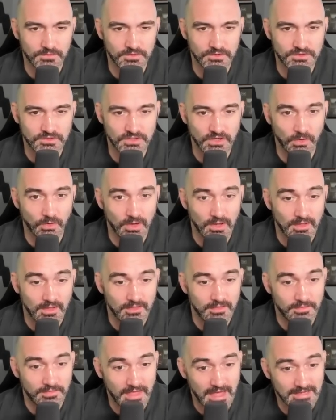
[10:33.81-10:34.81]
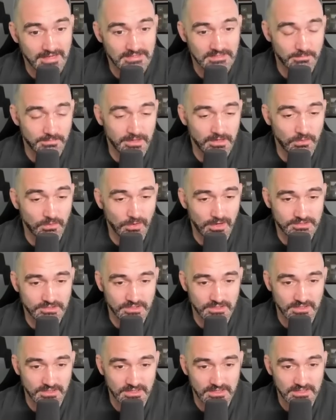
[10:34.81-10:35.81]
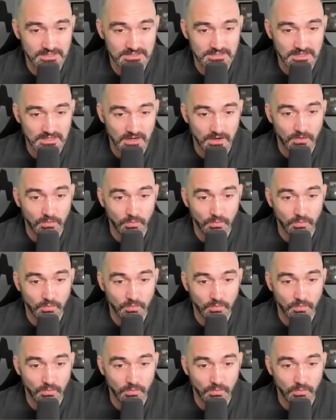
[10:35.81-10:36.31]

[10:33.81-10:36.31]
So that's the big question is